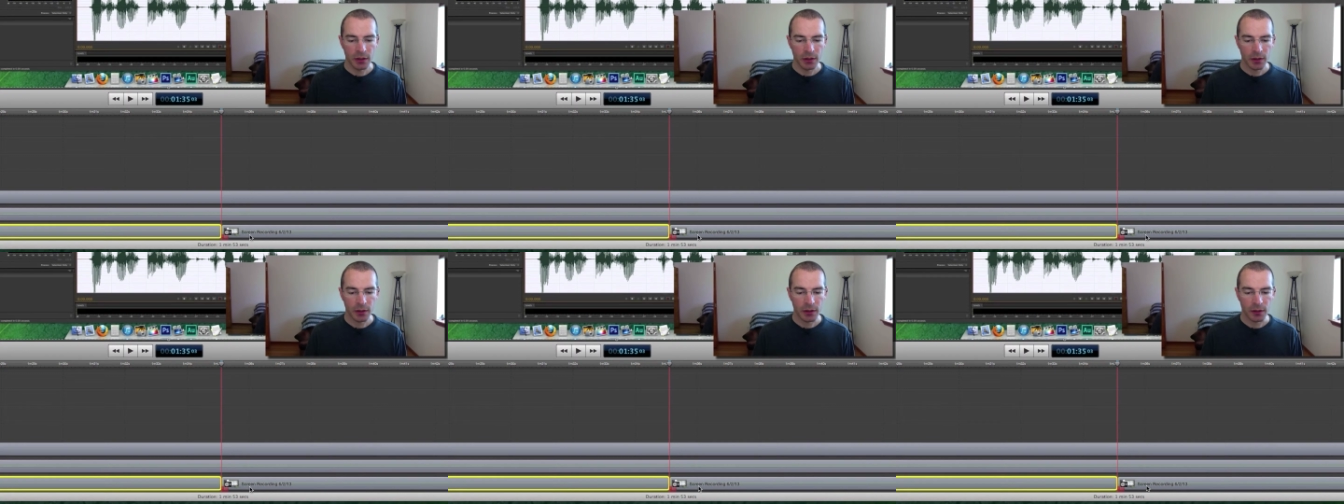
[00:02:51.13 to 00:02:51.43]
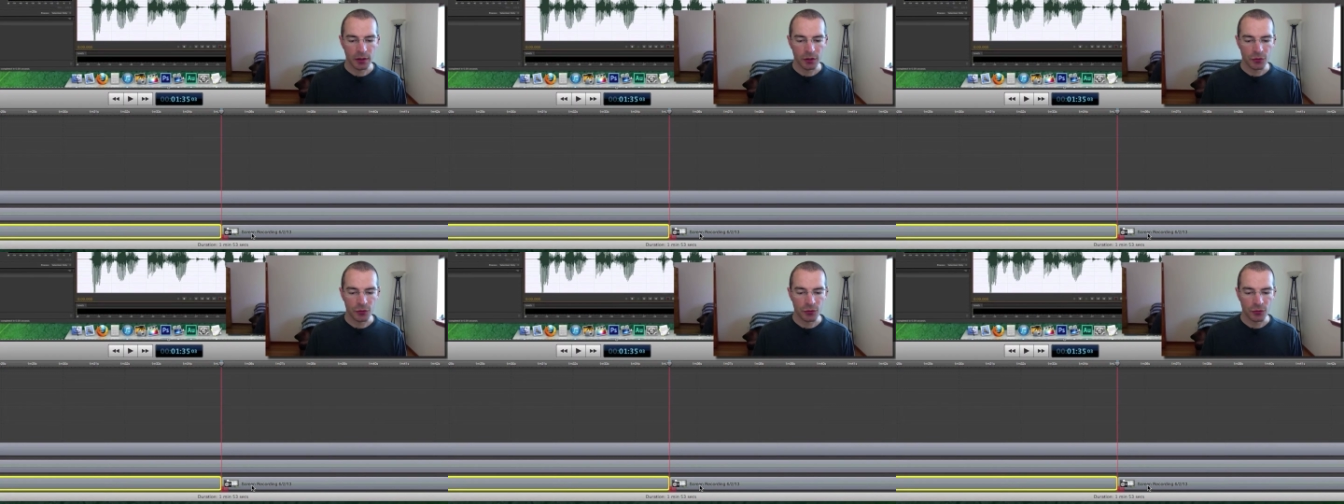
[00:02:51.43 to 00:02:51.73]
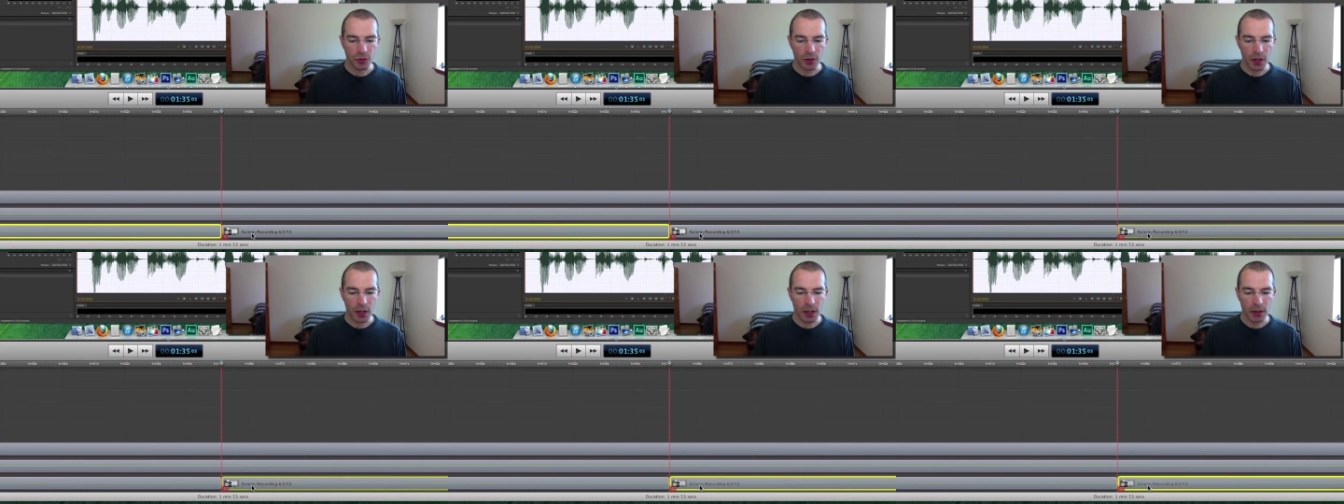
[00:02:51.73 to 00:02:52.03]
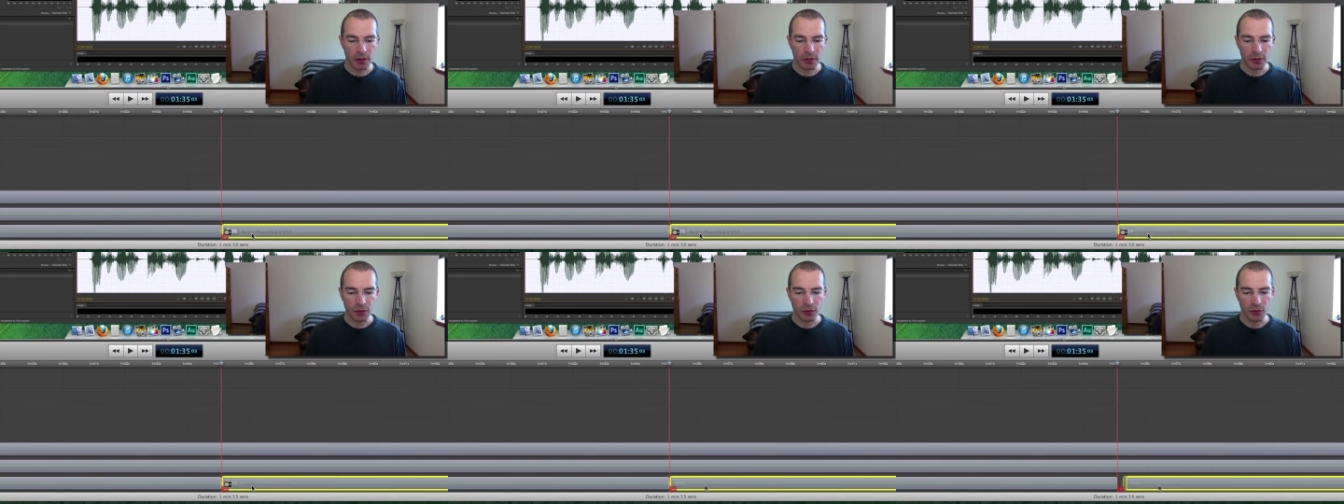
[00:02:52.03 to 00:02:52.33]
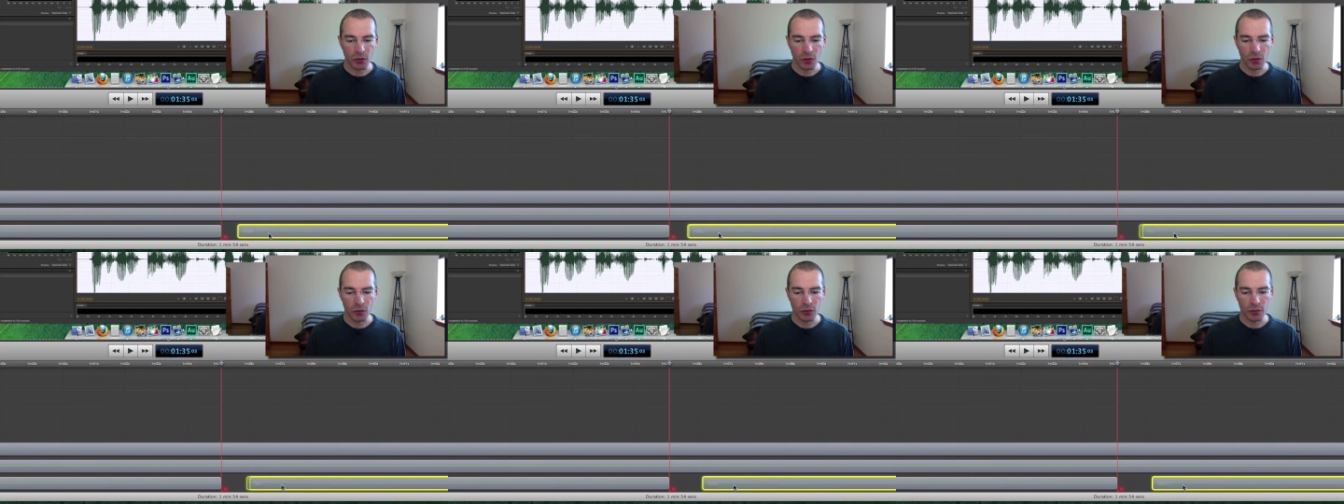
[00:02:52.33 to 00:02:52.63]
I'm going to drag this
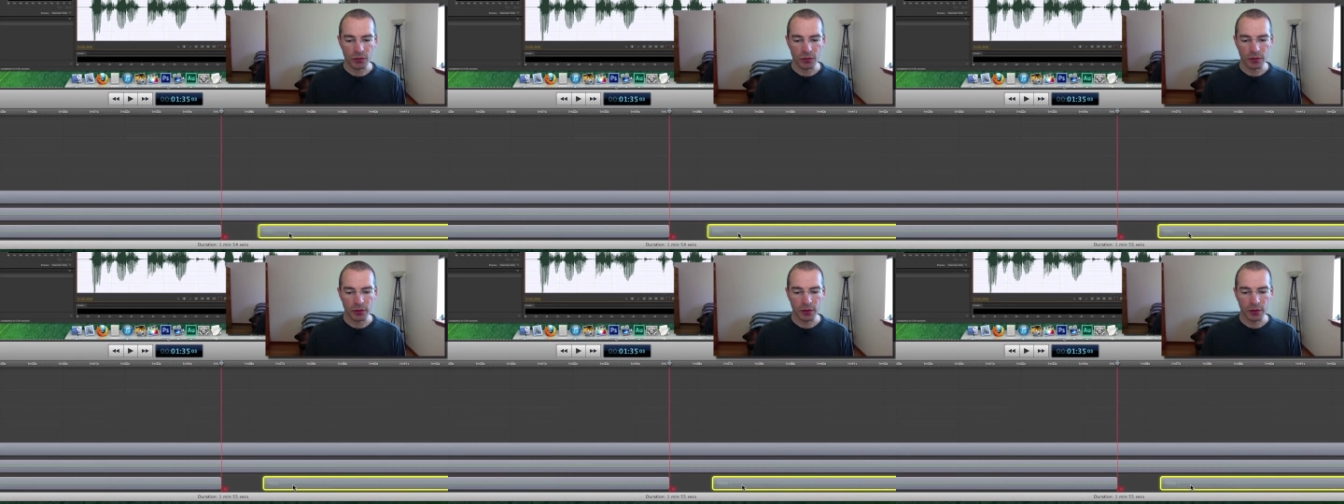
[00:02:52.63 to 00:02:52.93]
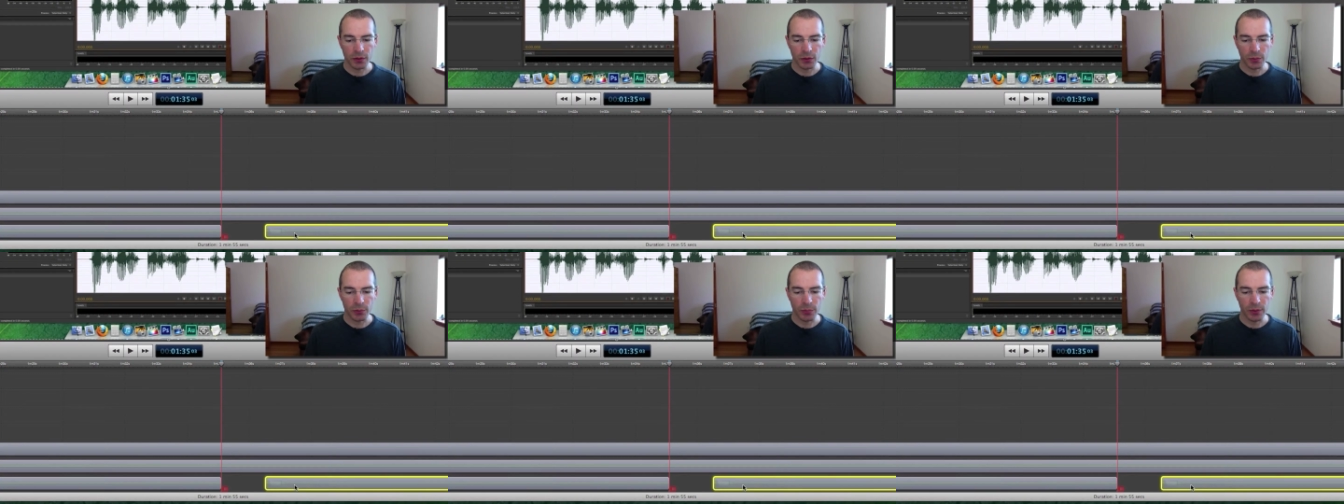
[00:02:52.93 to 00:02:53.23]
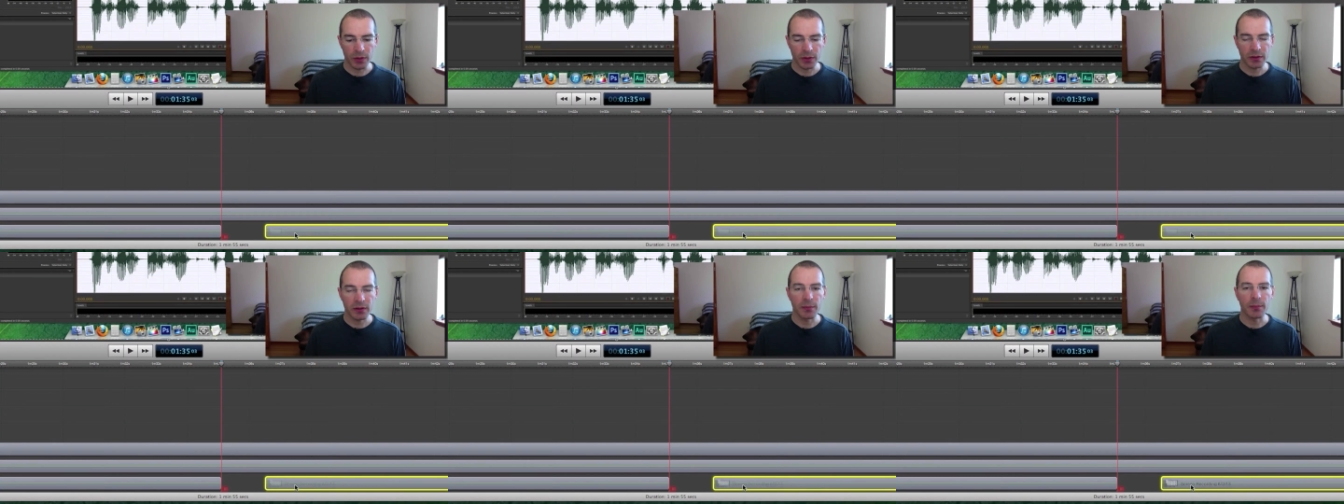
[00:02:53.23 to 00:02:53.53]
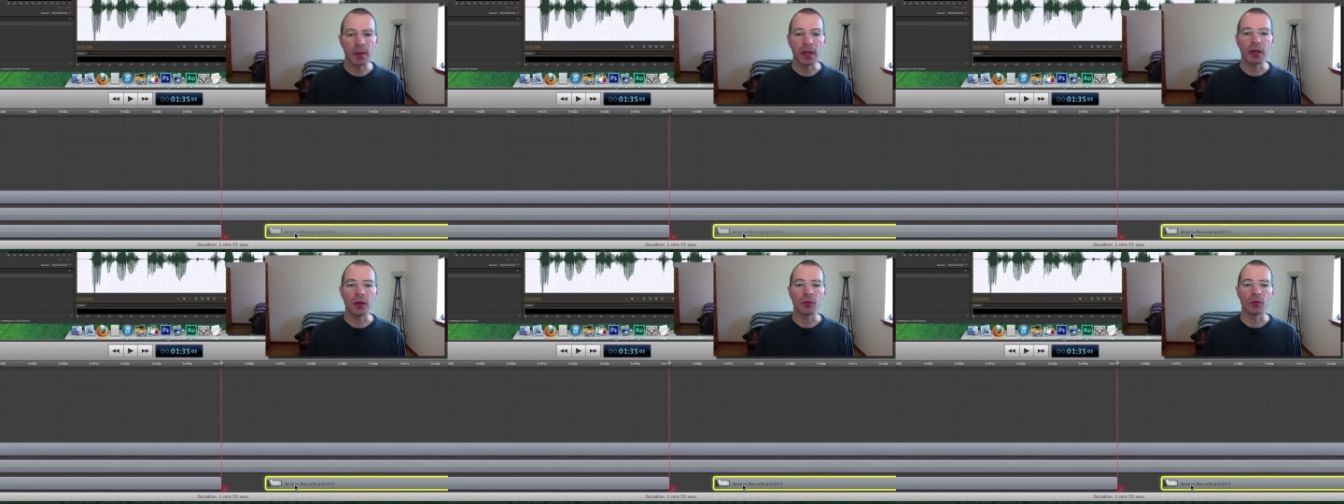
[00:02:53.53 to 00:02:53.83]
over a little bit to make